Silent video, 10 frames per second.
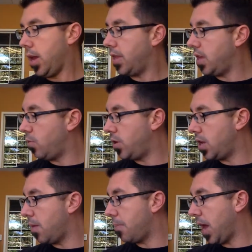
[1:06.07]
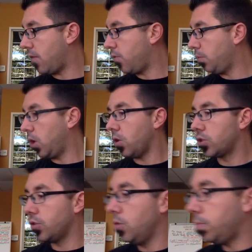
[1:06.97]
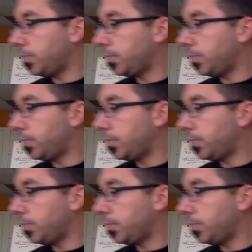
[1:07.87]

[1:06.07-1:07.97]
And then when you get back from large group,